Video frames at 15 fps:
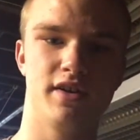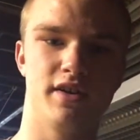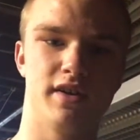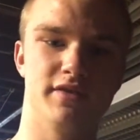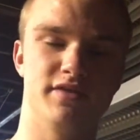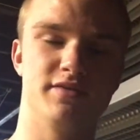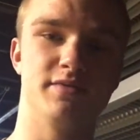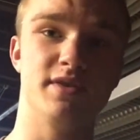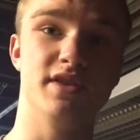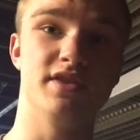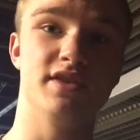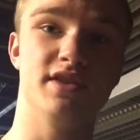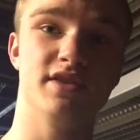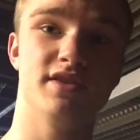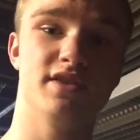of
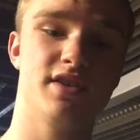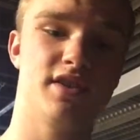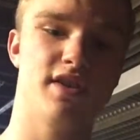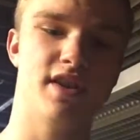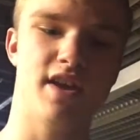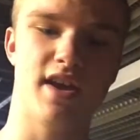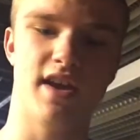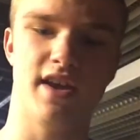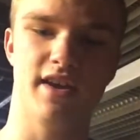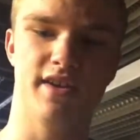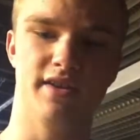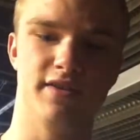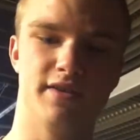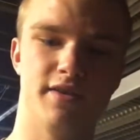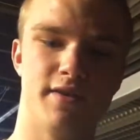species,
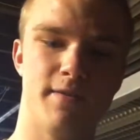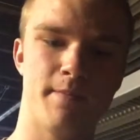and